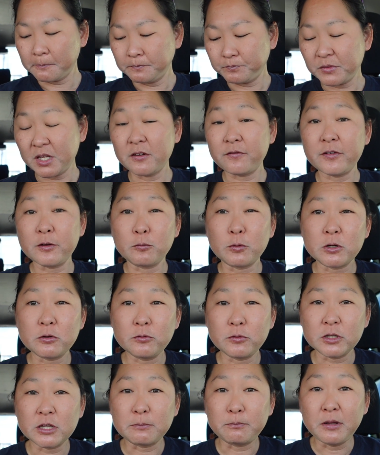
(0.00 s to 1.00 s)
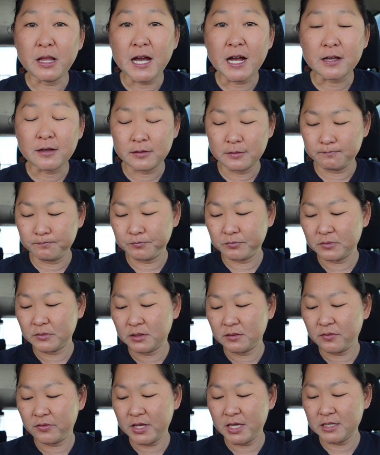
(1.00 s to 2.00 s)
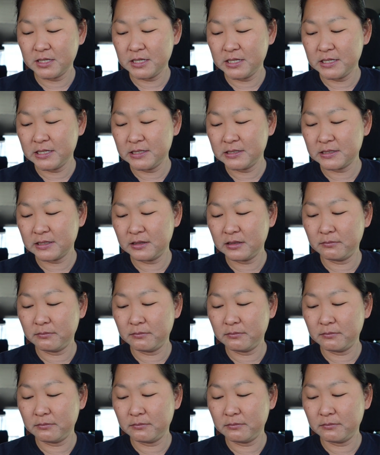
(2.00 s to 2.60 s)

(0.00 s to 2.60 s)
And if you're wondering what the black thing is in